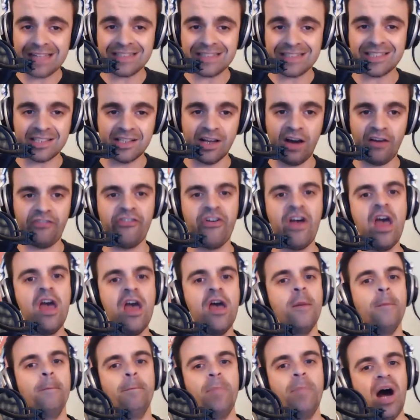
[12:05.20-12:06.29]
stuff.
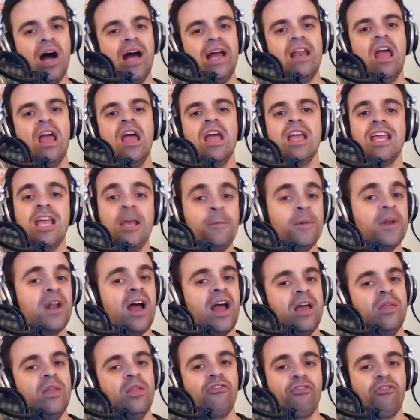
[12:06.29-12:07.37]
But keep an
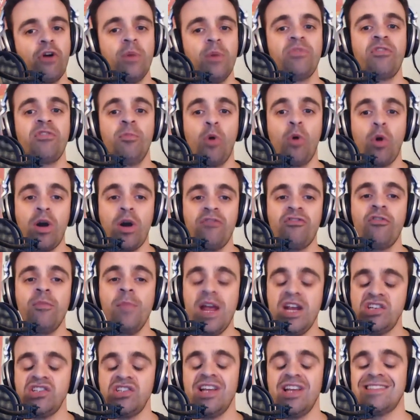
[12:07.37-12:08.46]
eye on the forums for more
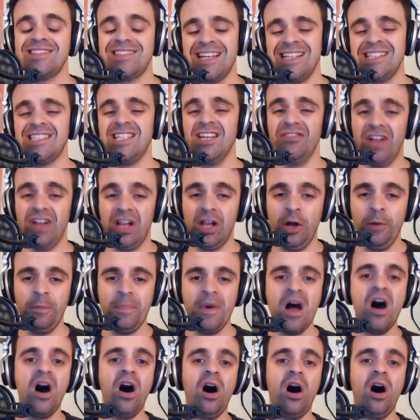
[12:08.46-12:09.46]
information as things develop.